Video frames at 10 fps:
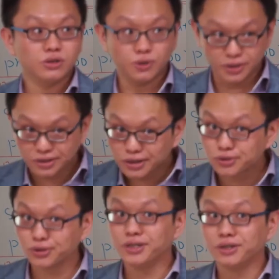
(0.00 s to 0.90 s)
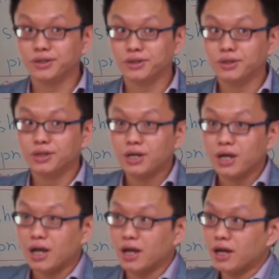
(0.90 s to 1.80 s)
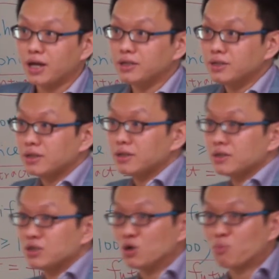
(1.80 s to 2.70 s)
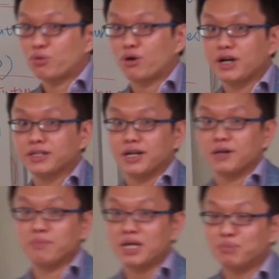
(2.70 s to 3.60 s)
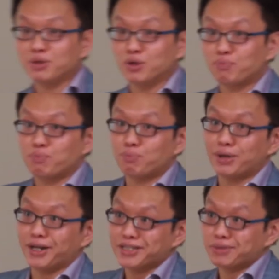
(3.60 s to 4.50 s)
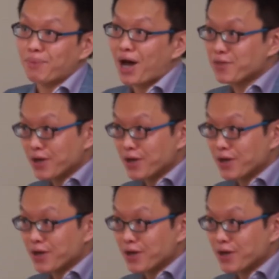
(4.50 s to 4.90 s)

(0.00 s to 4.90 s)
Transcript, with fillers: your industry, and your product may be replaced by